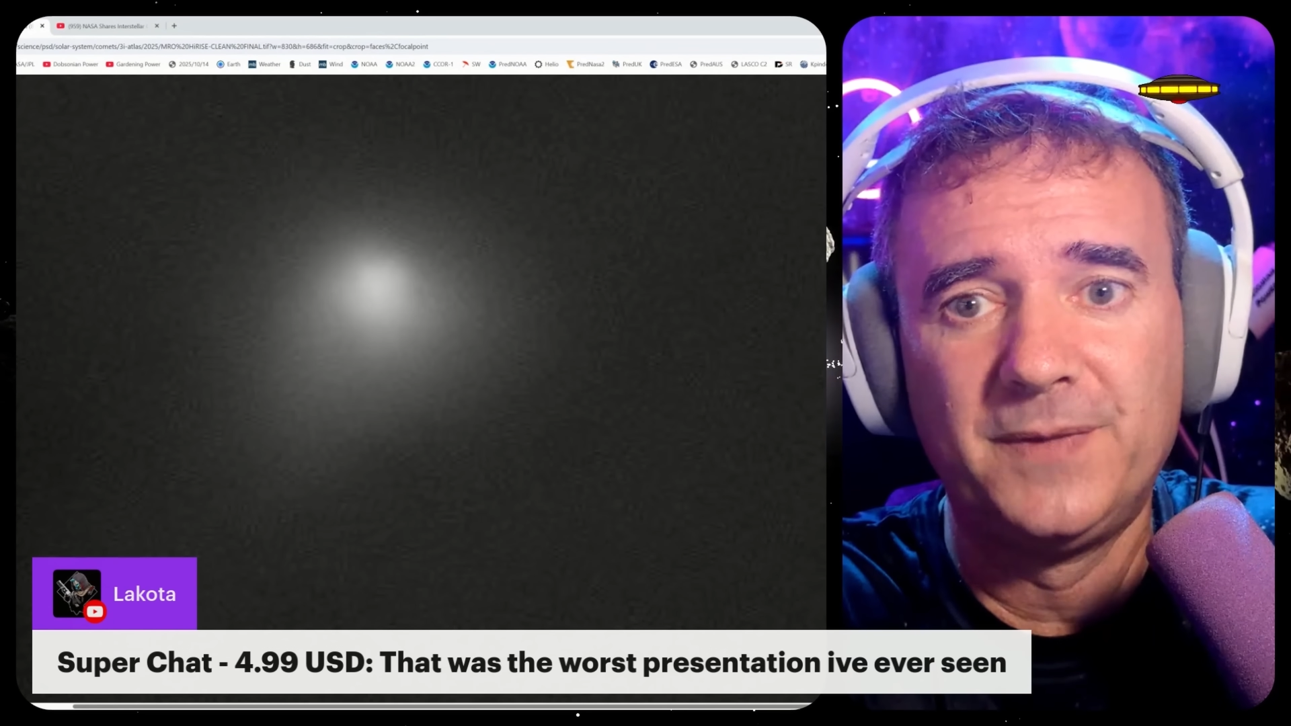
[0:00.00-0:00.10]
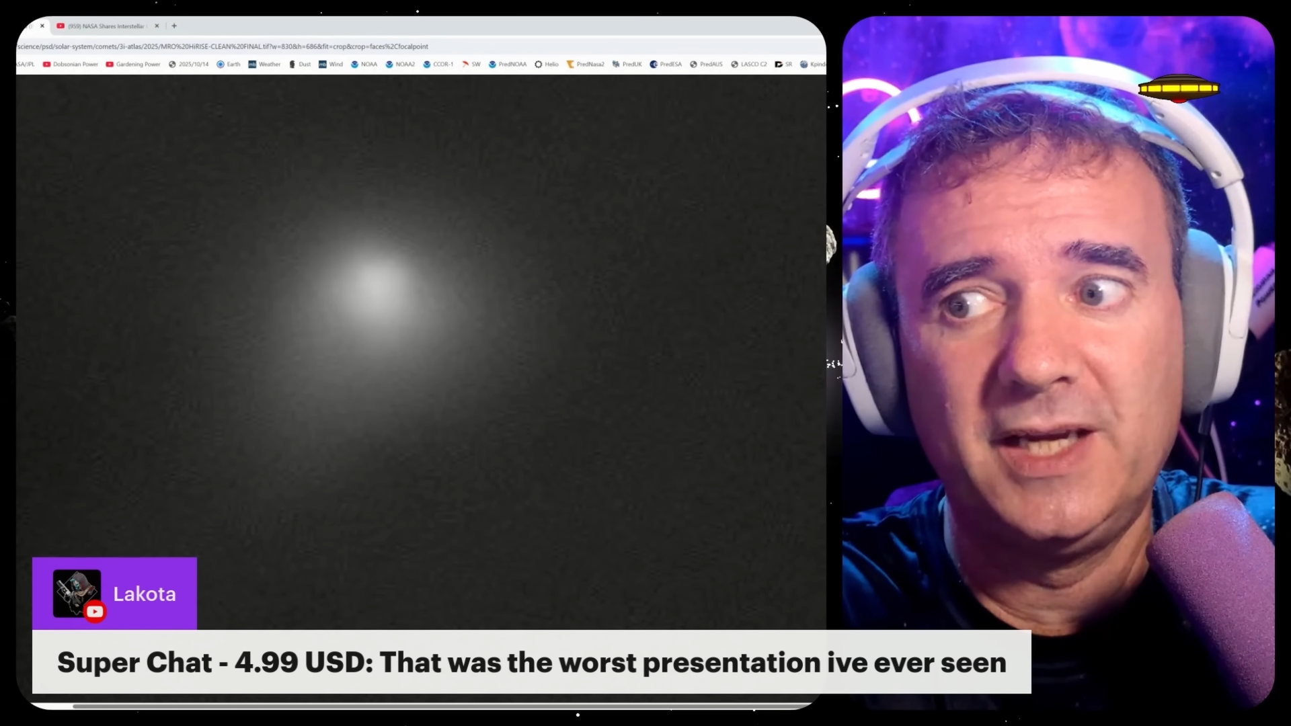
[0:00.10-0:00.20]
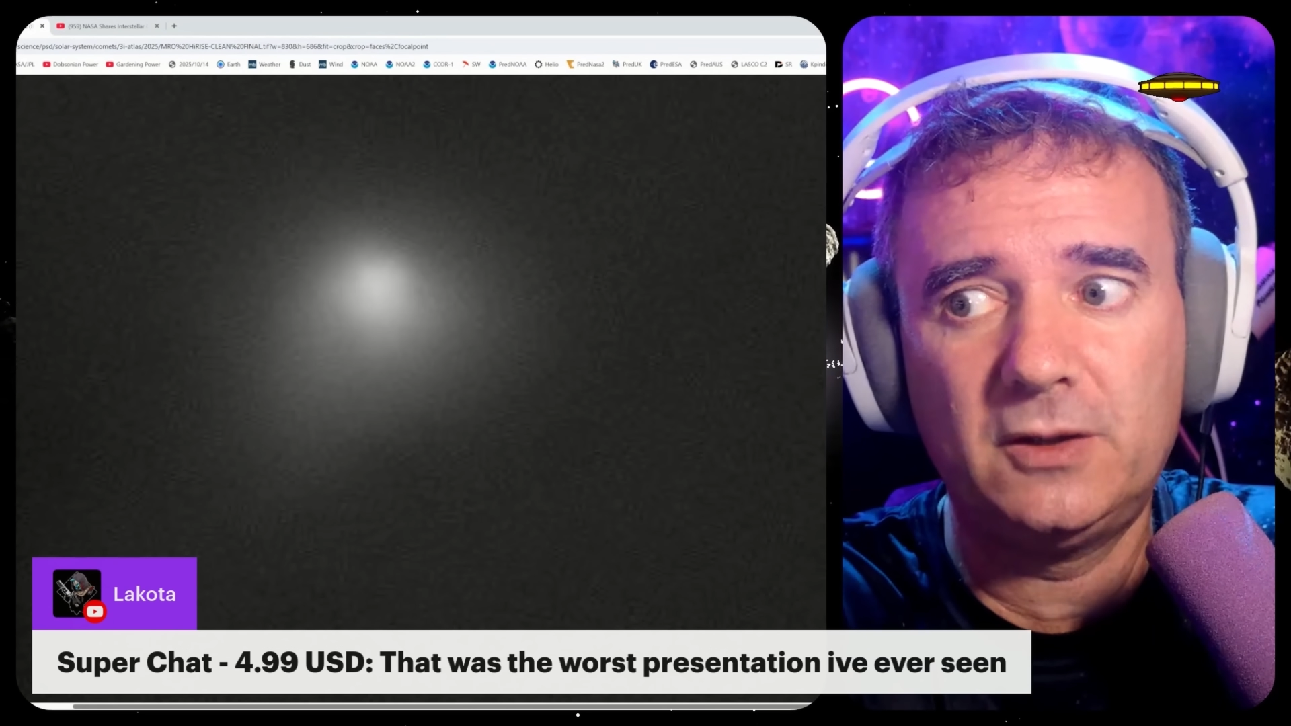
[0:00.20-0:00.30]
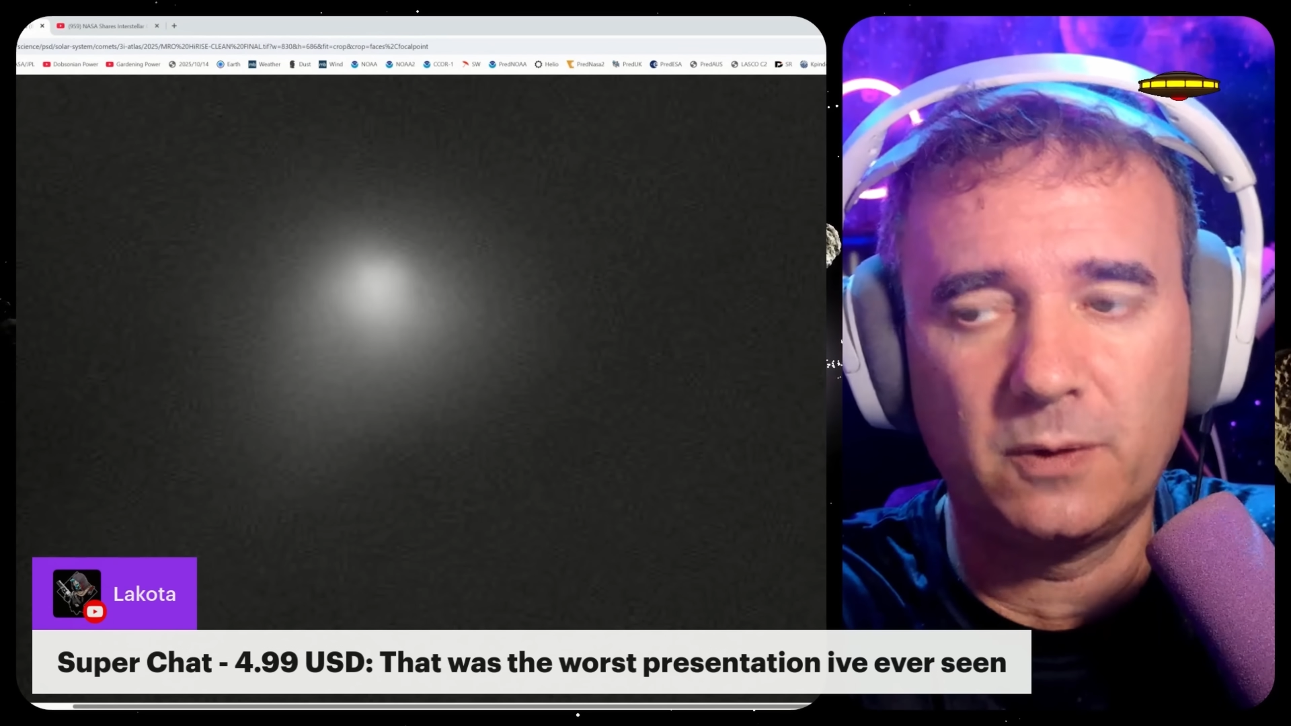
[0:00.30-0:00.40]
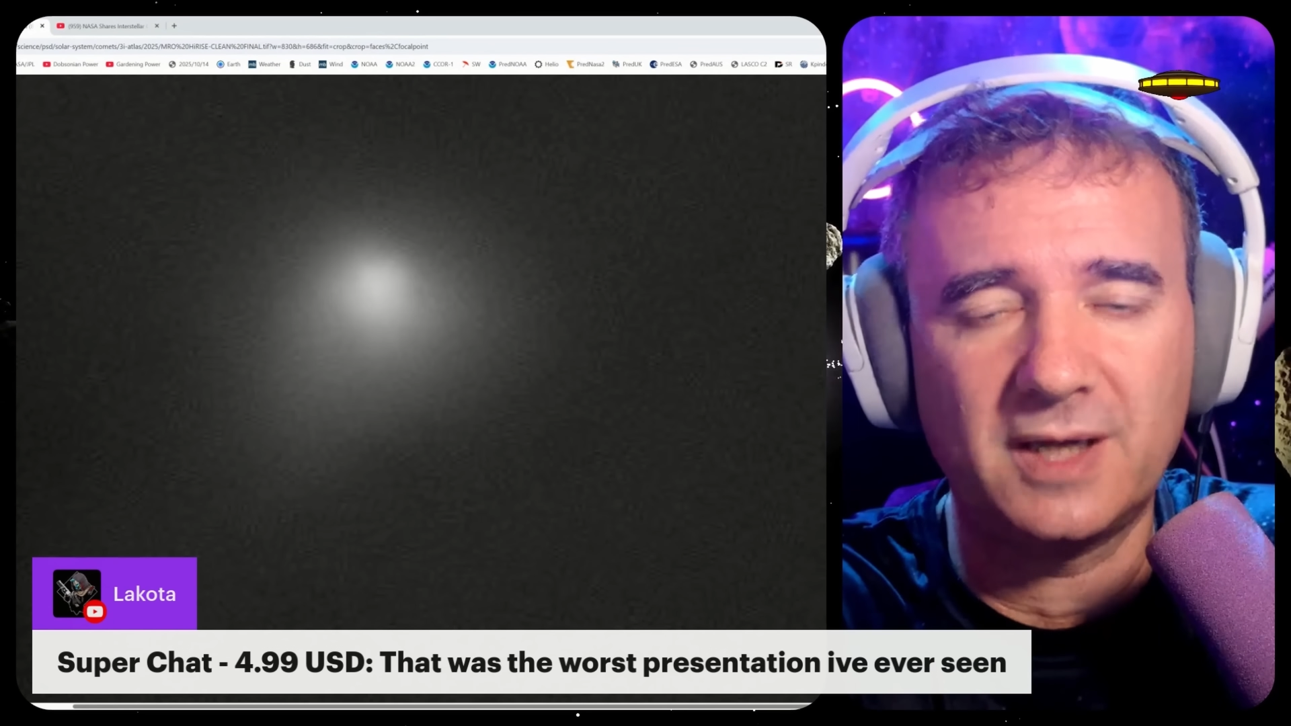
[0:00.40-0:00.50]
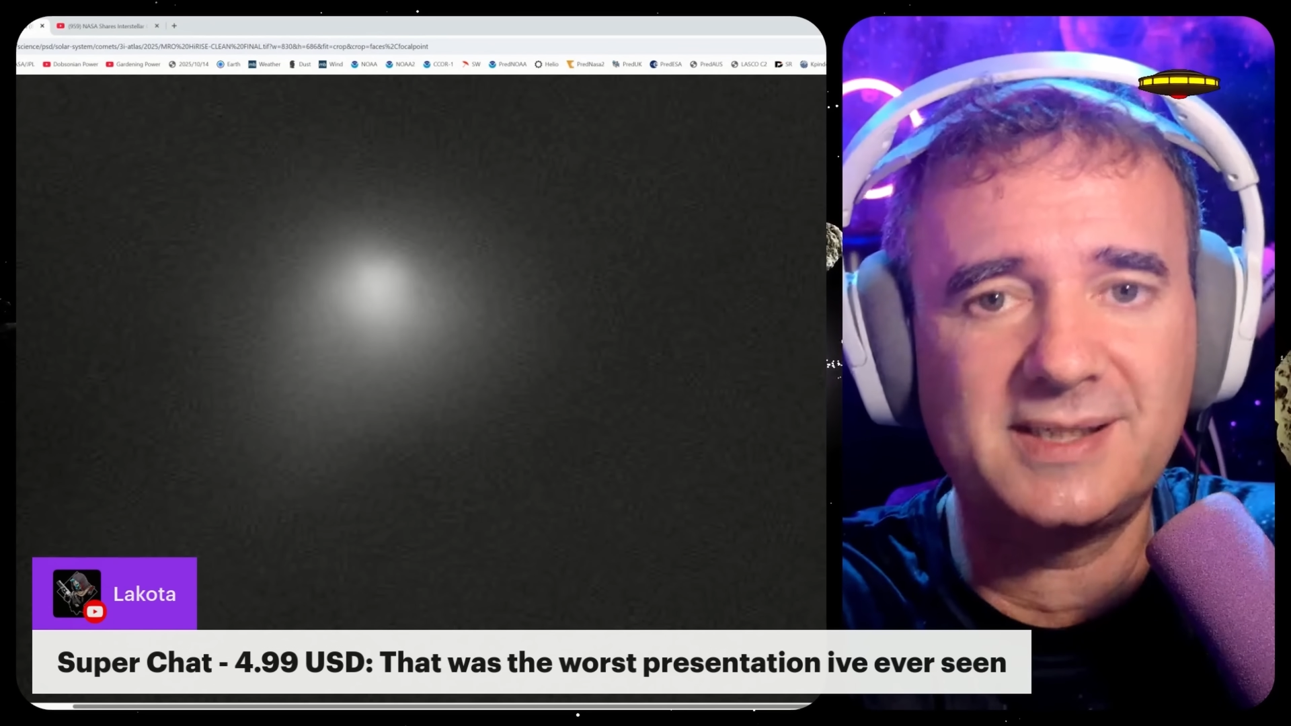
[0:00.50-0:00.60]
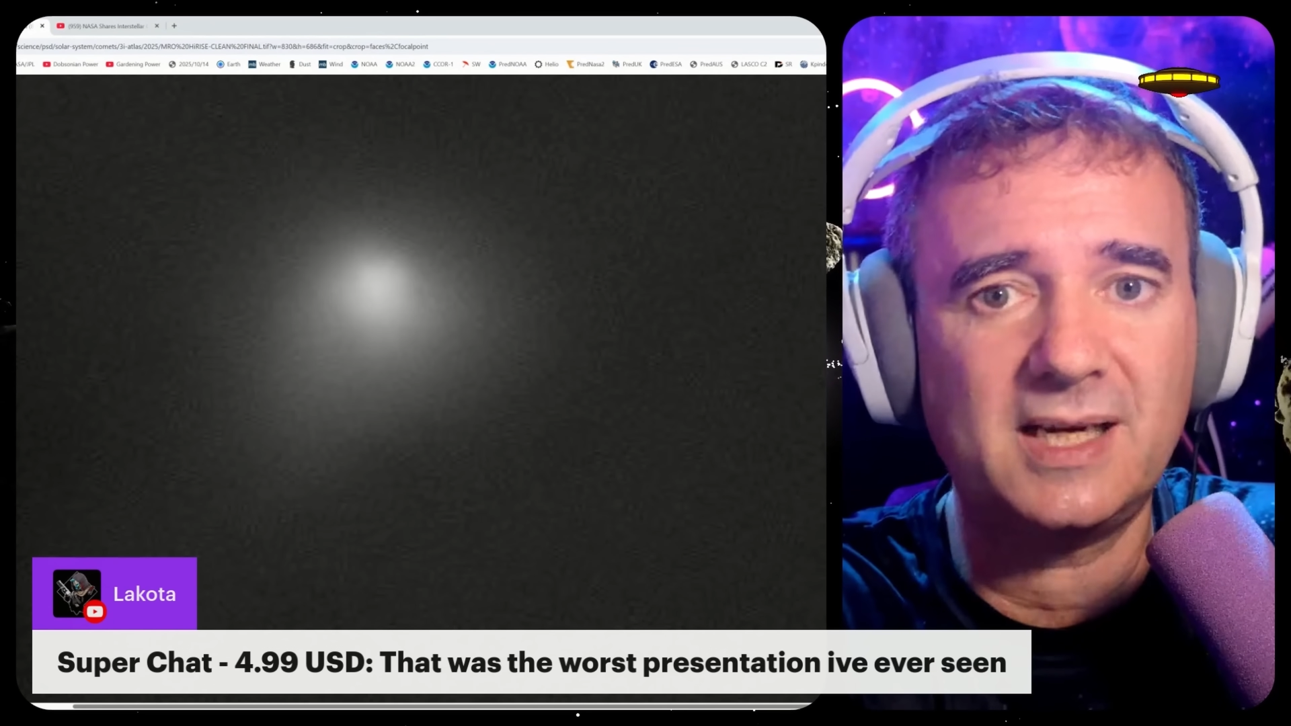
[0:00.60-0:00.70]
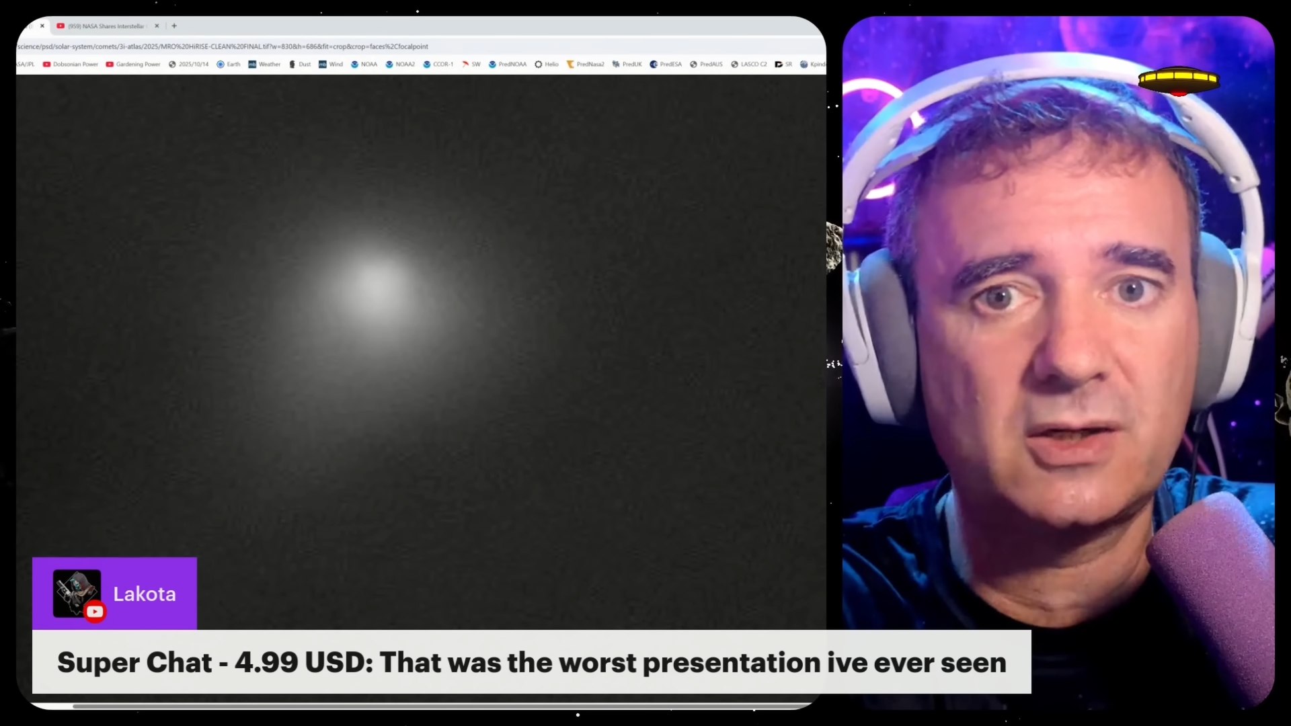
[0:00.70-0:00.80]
It was a